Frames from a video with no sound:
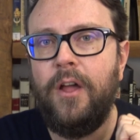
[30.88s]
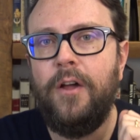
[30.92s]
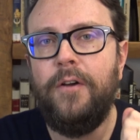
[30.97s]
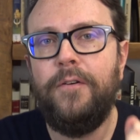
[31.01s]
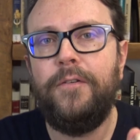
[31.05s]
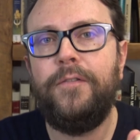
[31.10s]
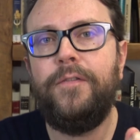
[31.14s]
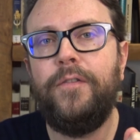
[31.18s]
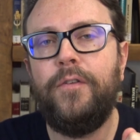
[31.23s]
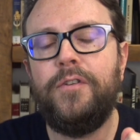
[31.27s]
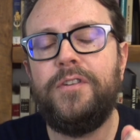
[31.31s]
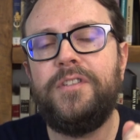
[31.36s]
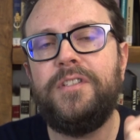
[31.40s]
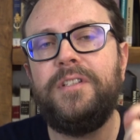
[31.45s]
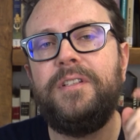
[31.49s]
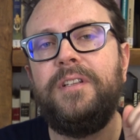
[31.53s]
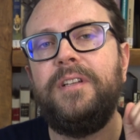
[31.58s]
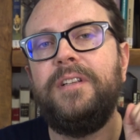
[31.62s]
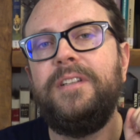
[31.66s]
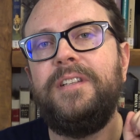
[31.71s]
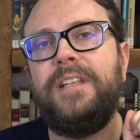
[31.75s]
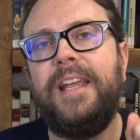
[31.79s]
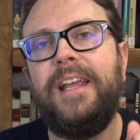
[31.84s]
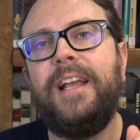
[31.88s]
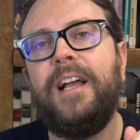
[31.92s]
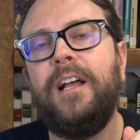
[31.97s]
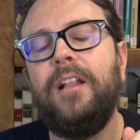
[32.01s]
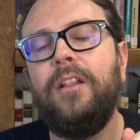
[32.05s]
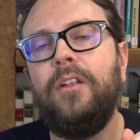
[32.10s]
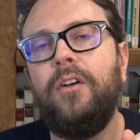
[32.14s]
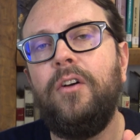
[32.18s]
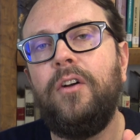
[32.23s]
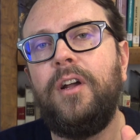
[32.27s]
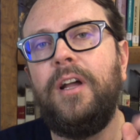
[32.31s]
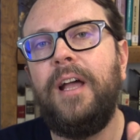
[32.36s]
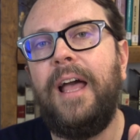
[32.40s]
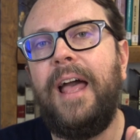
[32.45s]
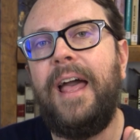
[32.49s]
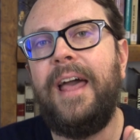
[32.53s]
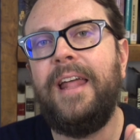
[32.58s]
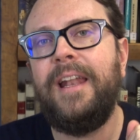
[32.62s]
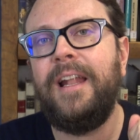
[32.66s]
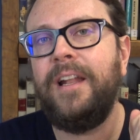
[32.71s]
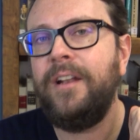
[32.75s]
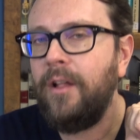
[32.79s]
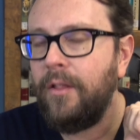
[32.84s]
First, take a look
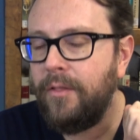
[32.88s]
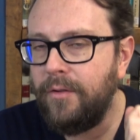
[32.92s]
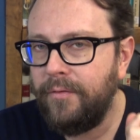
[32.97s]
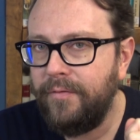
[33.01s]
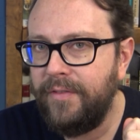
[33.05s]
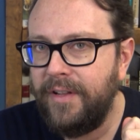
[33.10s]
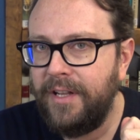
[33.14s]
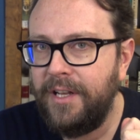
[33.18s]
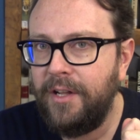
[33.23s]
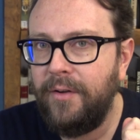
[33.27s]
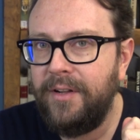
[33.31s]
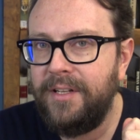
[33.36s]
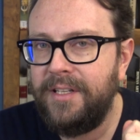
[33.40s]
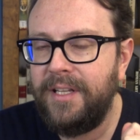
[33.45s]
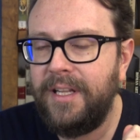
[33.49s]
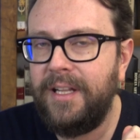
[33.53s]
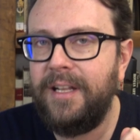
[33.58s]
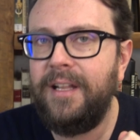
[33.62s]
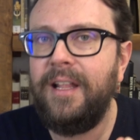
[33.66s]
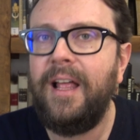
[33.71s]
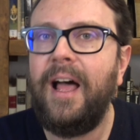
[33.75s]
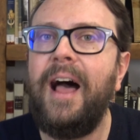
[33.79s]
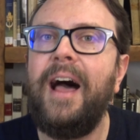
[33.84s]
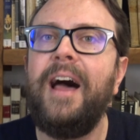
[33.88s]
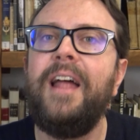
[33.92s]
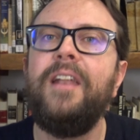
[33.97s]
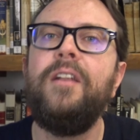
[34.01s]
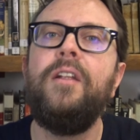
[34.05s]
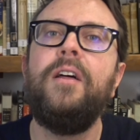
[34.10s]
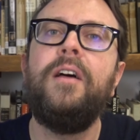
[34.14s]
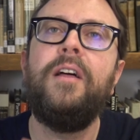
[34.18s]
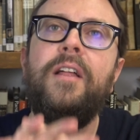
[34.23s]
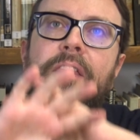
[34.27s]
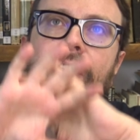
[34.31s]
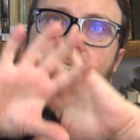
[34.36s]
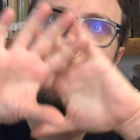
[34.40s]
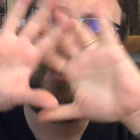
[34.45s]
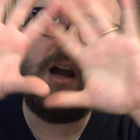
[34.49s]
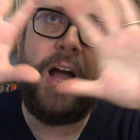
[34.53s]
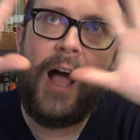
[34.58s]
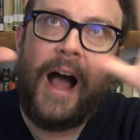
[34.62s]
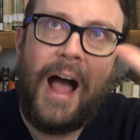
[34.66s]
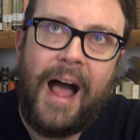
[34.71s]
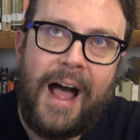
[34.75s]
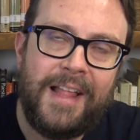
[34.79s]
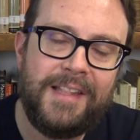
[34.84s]
at another video I did on the
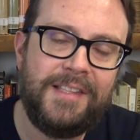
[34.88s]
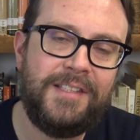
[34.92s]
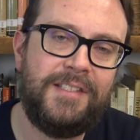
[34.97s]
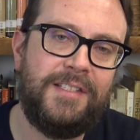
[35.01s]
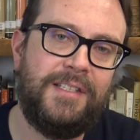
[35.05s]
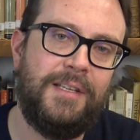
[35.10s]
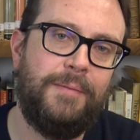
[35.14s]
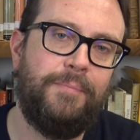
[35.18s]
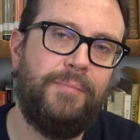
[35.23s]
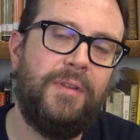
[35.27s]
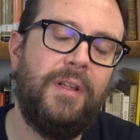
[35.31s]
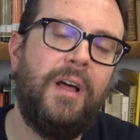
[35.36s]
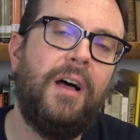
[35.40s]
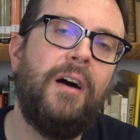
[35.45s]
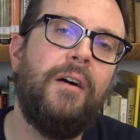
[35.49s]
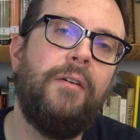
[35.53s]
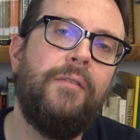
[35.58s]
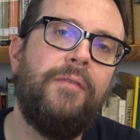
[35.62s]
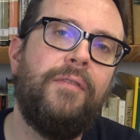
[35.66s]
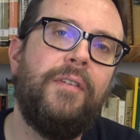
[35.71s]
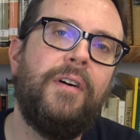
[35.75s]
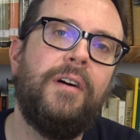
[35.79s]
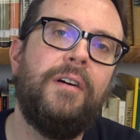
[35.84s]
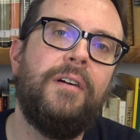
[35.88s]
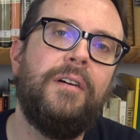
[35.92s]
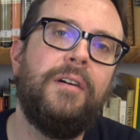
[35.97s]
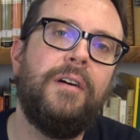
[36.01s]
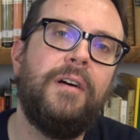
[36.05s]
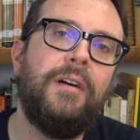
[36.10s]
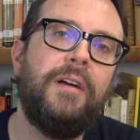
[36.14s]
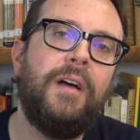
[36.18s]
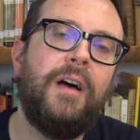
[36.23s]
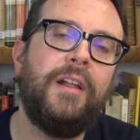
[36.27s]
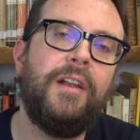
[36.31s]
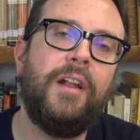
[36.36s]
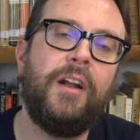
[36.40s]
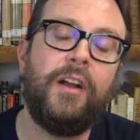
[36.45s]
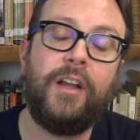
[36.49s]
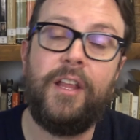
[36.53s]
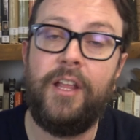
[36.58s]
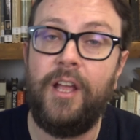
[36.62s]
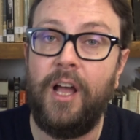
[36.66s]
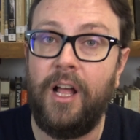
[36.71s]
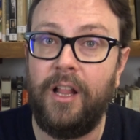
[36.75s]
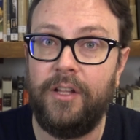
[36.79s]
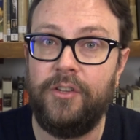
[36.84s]
concept of an
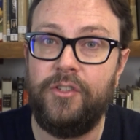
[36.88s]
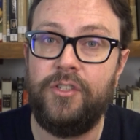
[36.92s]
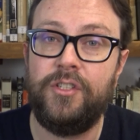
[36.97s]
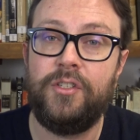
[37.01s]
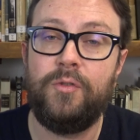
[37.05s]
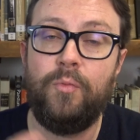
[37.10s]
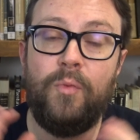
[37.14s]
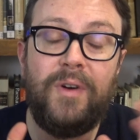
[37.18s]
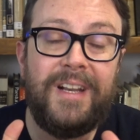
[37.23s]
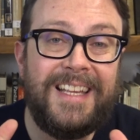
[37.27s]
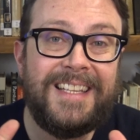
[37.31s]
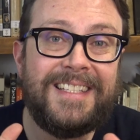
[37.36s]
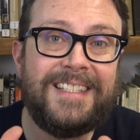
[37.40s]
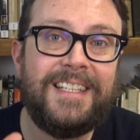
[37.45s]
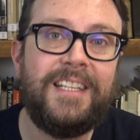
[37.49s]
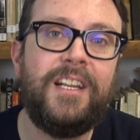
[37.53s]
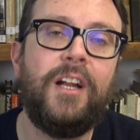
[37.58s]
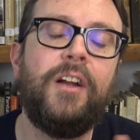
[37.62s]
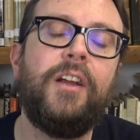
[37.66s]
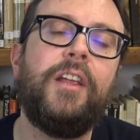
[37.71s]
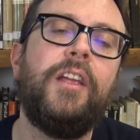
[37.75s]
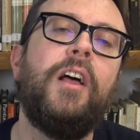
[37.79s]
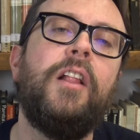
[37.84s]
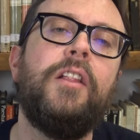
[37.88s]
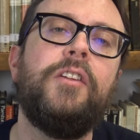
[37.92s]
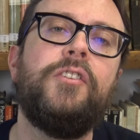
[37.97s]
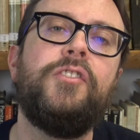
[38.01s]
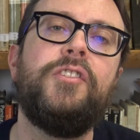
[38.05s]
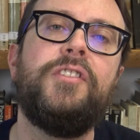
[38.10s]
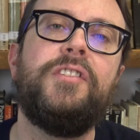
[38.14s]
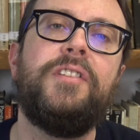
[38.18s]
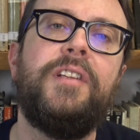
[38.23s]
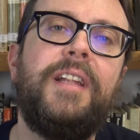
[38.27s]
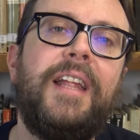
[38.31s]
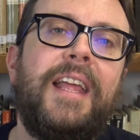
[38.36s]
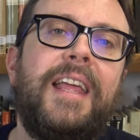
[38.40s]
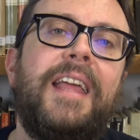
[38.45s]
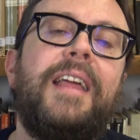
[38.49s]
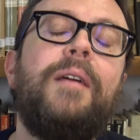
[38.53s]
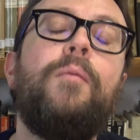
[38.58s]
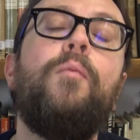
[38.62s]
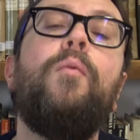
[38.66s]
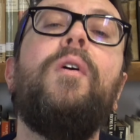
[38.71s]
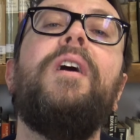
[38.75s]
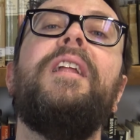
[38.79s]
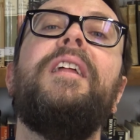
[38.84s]
archaeologist. What is an archaeologist today
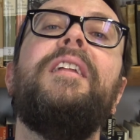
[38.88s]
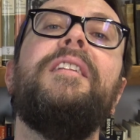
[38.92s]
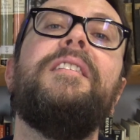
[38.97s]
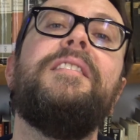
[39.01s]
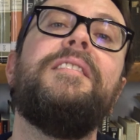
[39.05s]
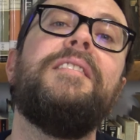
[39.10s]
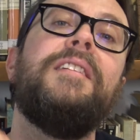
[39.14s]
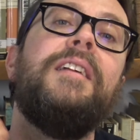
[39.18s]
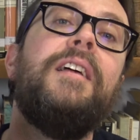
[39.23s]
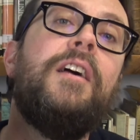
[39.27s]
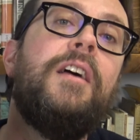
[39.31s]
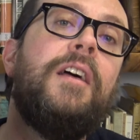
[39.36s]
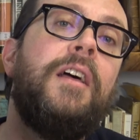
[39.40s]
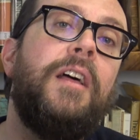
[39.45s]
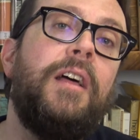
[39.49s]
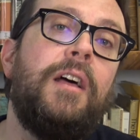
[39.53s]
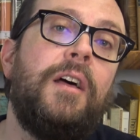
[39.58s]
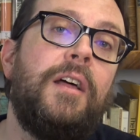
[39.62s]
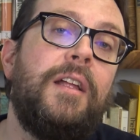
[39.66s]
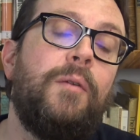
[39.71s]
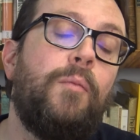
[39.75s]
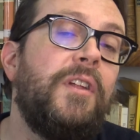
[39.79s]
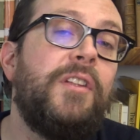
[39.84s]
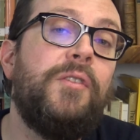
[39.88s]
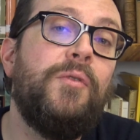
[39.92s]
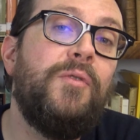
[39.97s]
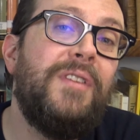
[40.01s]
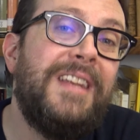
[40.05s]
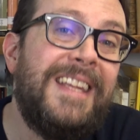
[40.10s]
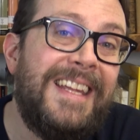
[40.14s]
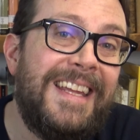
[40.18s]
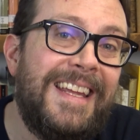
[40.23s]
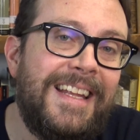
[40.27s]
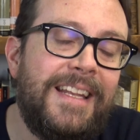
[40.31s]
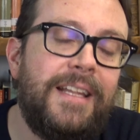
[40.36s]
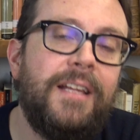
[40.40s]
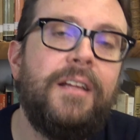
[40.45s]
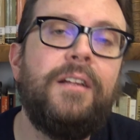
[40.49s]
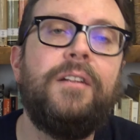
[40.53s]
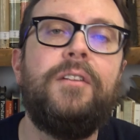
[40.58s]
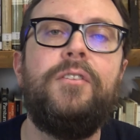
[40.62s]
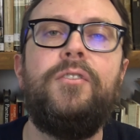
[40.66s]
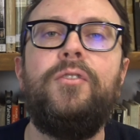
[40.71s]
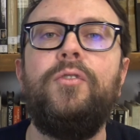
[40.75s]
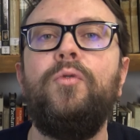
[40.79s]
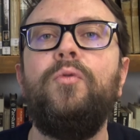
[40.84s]
and what you need
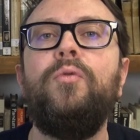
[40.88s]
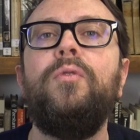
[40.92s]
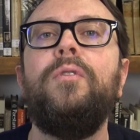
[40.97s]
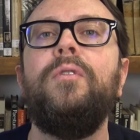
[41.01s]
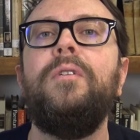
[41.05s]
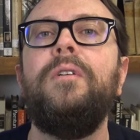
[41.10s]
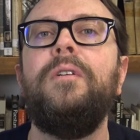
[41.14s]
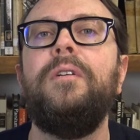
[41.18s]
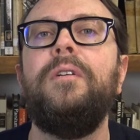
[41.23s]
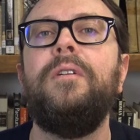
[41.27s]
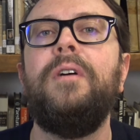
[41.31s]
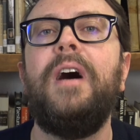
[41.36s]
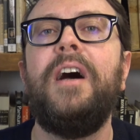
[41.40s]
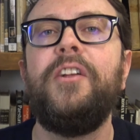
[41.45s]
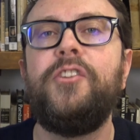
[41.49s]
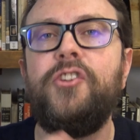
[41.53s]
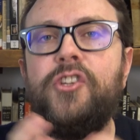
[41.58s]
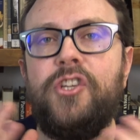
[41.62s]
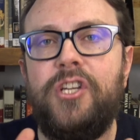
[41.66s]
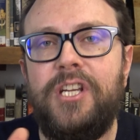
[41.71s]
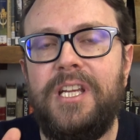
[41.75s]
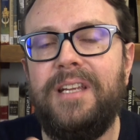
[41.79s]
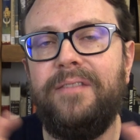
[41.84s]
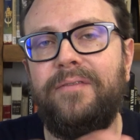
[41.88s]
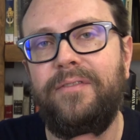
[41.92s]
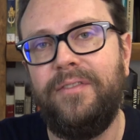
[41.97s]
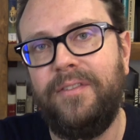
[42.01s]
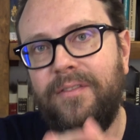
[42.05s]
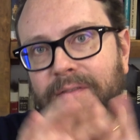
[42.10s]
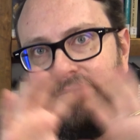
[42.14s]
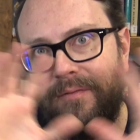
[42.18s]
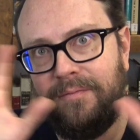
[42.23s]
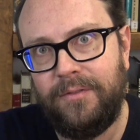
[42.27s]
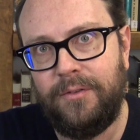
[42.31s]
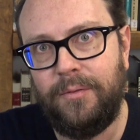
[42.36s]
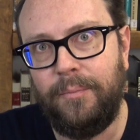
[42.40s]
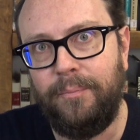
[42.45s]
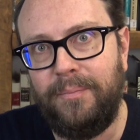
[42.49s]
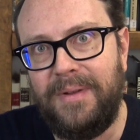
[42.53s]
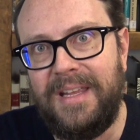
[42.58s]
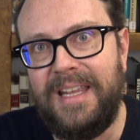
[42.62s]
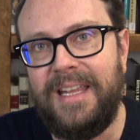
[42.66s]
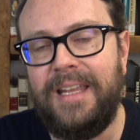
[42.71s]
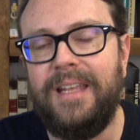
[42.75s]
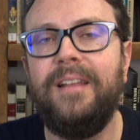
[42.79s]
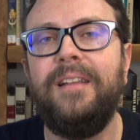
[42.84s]
to achieve to
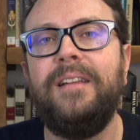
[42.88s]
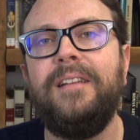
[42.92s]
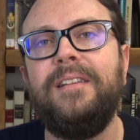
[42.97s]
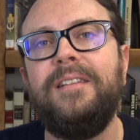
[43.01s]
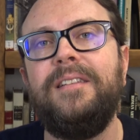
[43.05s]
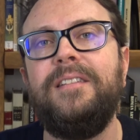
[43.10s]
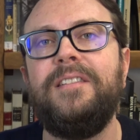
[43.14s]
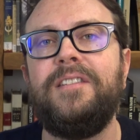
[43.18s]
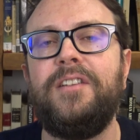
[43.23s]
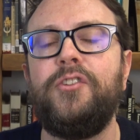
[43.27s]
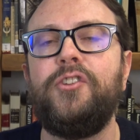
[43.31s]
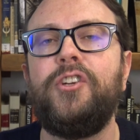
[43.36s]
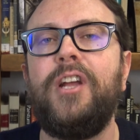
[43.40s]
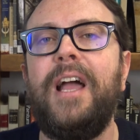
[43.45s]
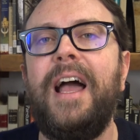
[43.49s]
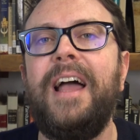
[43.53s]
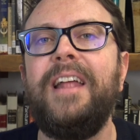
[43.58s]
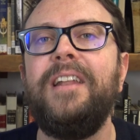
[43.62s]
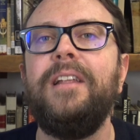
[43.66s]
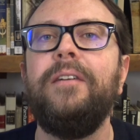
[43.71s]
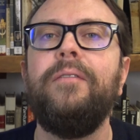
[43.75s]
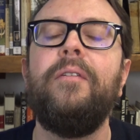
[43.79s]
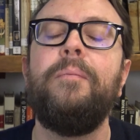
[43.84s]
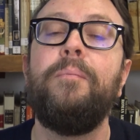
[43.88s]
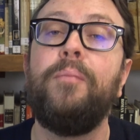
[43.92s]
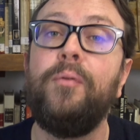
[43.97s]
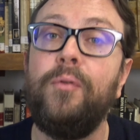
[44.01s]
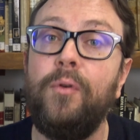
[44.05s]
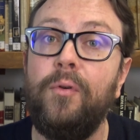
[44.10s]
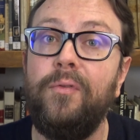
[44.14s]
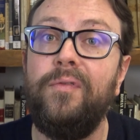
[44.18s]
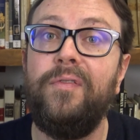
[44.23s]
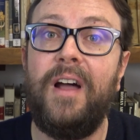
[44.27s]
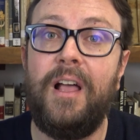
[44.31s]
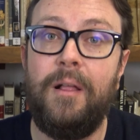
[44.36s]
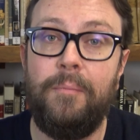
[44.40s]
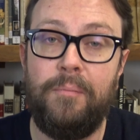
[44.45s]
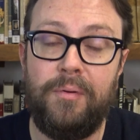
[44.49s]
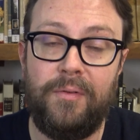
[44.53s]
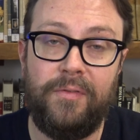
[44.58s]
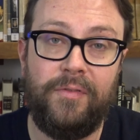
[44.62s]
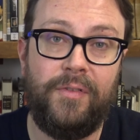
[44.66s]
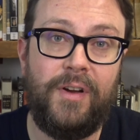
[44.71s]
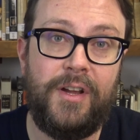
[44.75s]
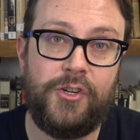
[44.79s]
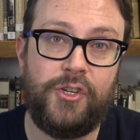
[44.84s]
be such kind of a profile
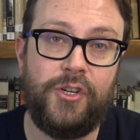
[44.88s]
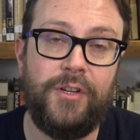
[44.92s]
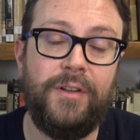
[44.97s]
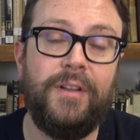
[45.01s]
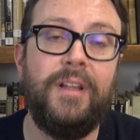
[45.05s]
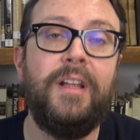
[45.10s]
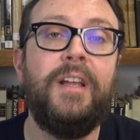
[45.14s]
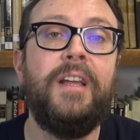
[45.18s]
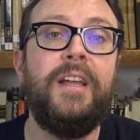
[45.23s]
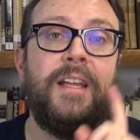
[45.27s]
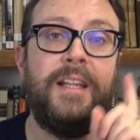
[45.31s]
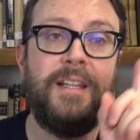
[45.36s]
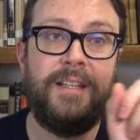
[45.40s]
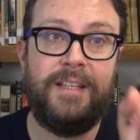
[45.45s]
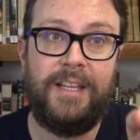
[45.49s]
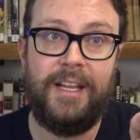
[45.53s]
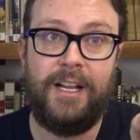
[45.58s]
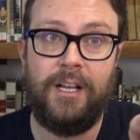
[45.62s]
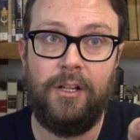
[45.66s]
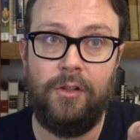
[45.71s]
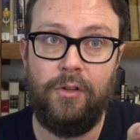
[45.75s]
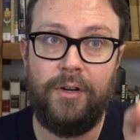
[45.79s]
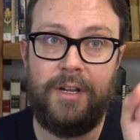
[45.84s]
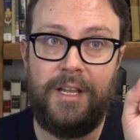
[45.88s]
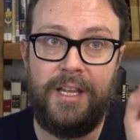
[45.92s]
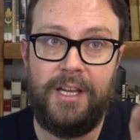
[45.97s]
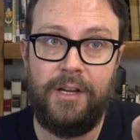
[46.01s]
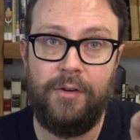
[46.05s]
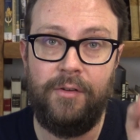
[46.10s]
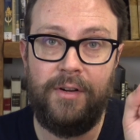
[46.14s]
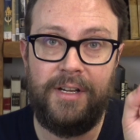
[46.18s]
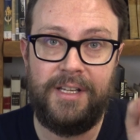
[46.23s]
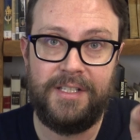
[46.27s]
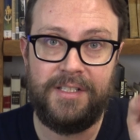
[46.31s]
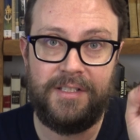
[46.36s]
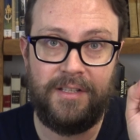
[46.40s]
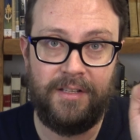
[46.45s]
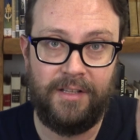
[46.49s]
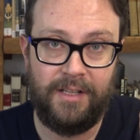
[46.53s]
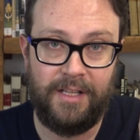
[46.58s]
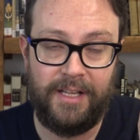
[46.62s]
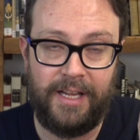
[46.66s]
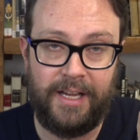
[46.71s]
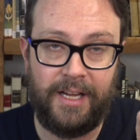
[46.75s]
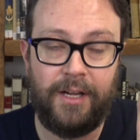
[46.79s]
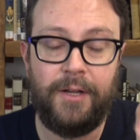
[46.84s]
profession. Take a look, here is the
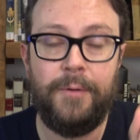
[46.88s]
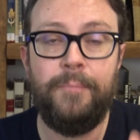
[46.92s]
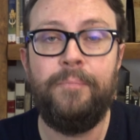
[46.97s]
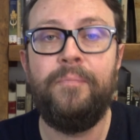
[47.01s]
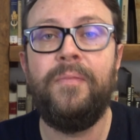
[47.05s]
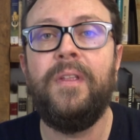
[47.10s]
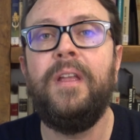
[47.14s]
link.